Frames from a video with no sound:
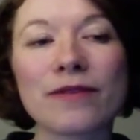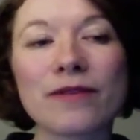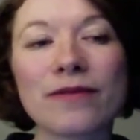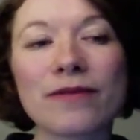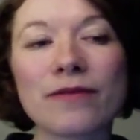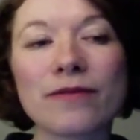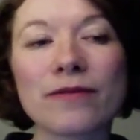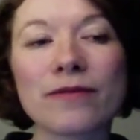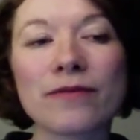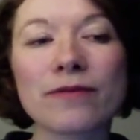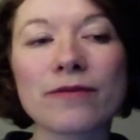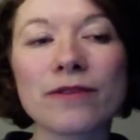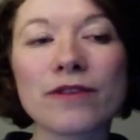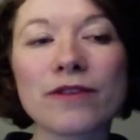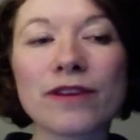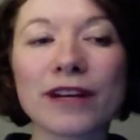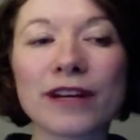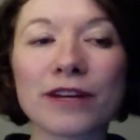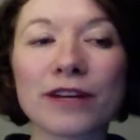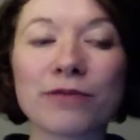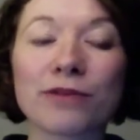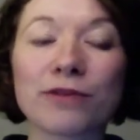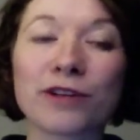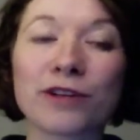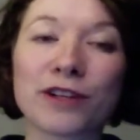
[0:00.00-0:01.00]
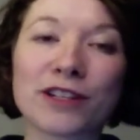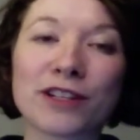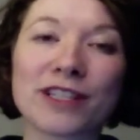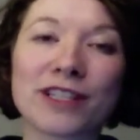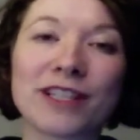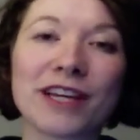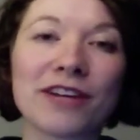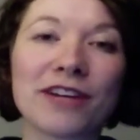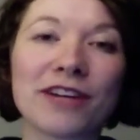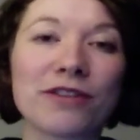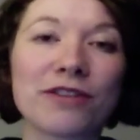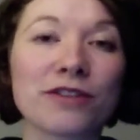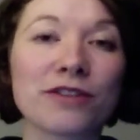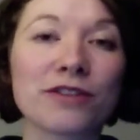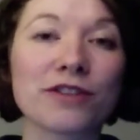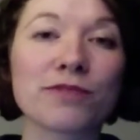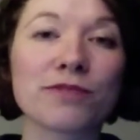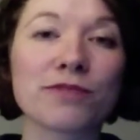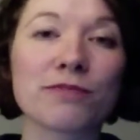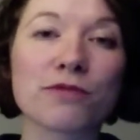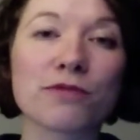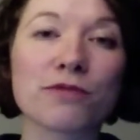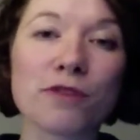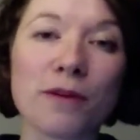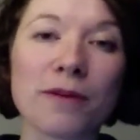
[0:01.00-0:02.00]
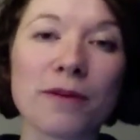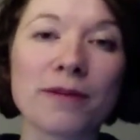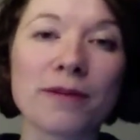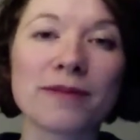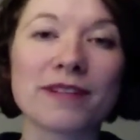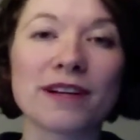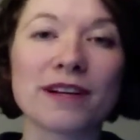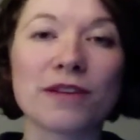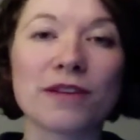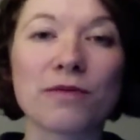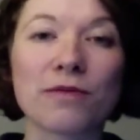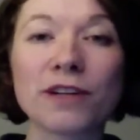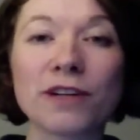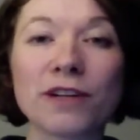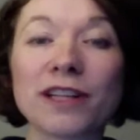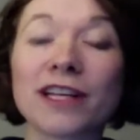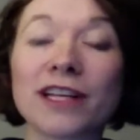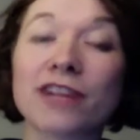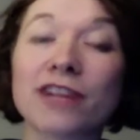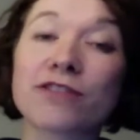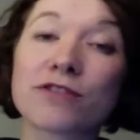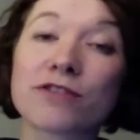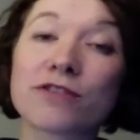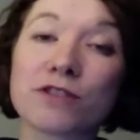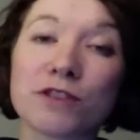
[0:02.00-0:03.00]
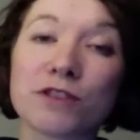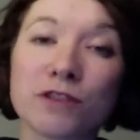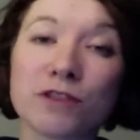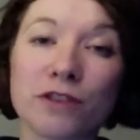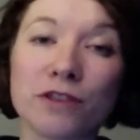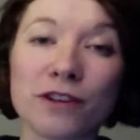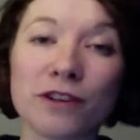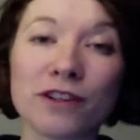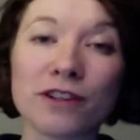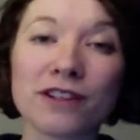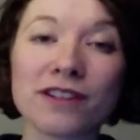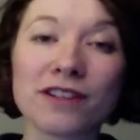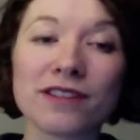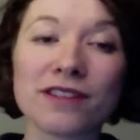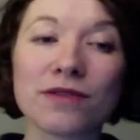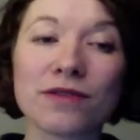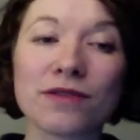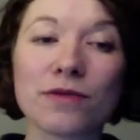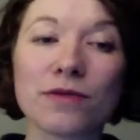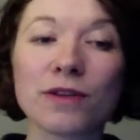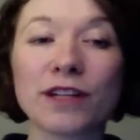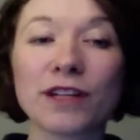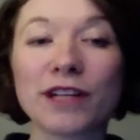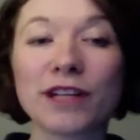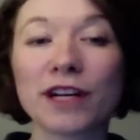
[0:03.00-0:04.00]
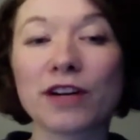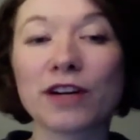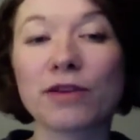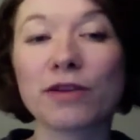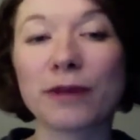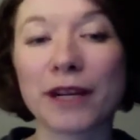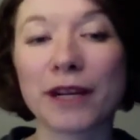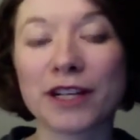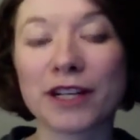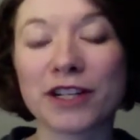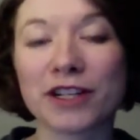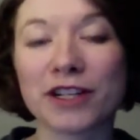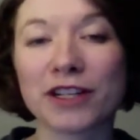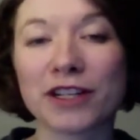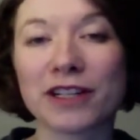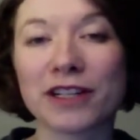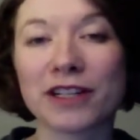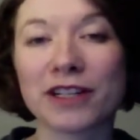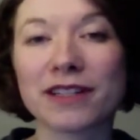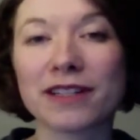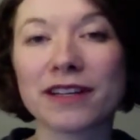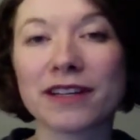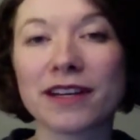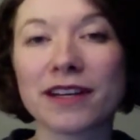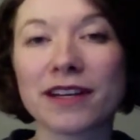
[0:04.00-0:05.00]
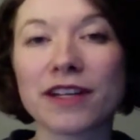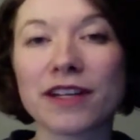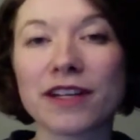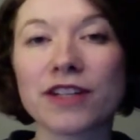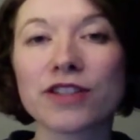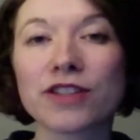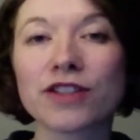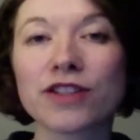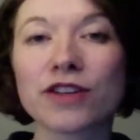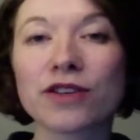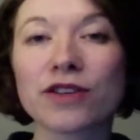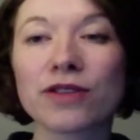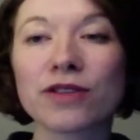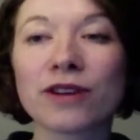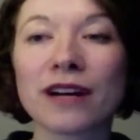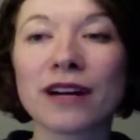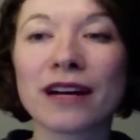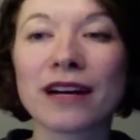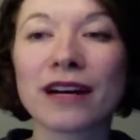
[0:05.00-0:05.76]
look at what your stakeholders' problems are. What are their concerns? What are their questions? So